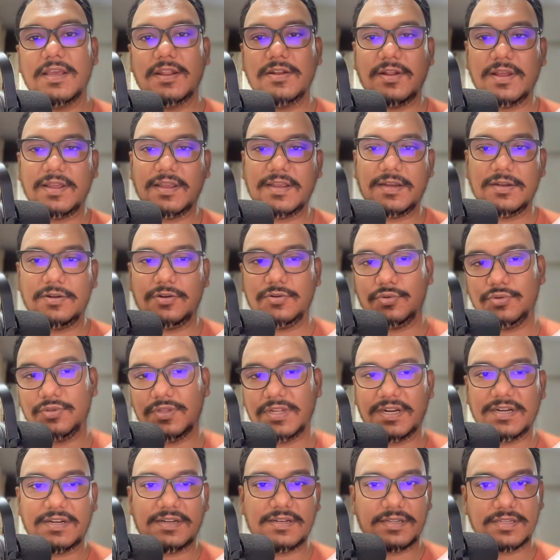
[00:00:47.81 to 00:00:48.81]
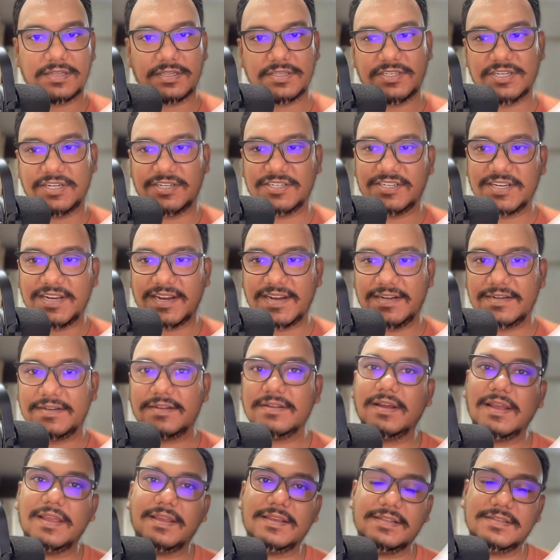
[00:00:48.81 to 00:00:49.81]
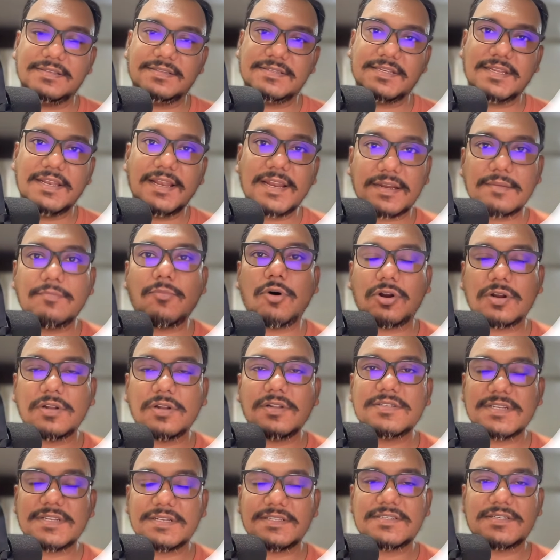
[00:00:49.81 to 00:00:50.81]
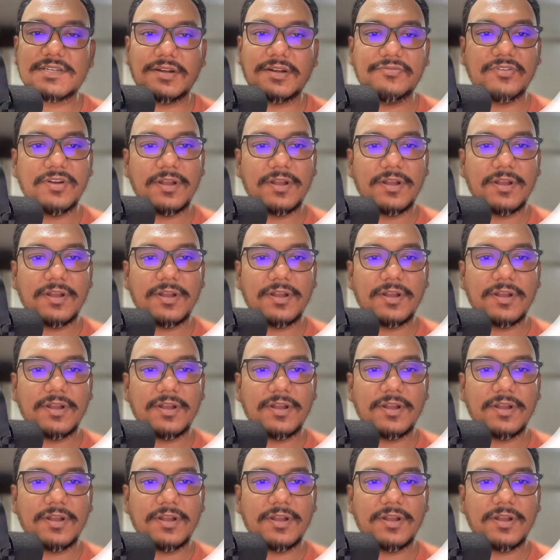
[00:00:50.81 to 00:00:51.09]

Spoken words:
I can do that chit chat. I can select models and stuff.